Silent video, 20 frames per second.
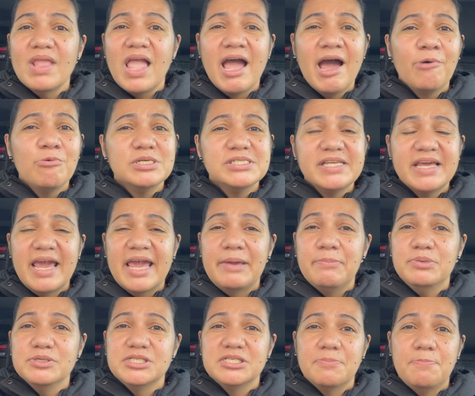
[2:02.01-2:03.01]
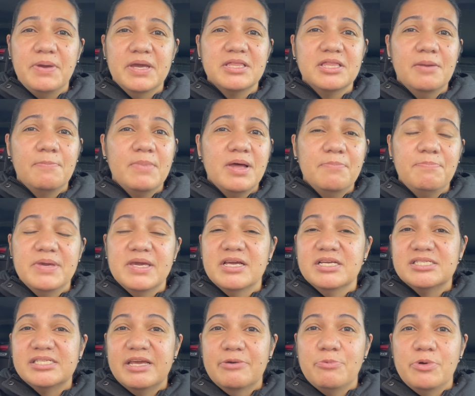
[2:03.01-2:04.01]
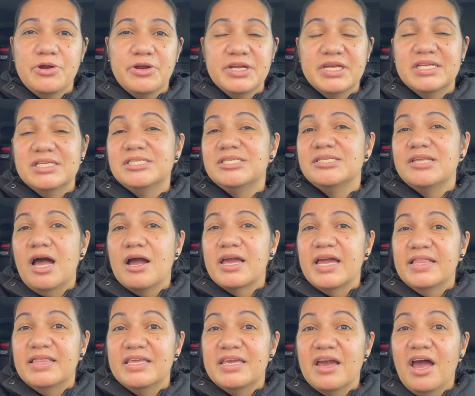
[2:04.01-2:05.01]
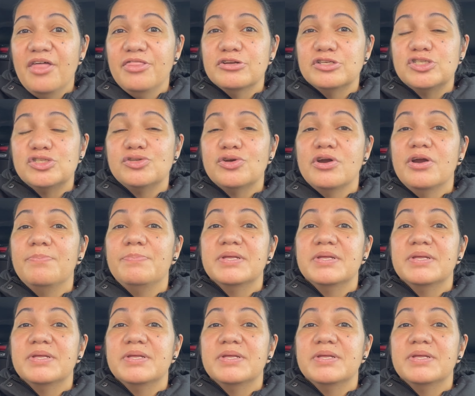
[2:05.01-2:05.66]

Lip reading: I wasn't able to pick them up because they weren't in stock at the other store,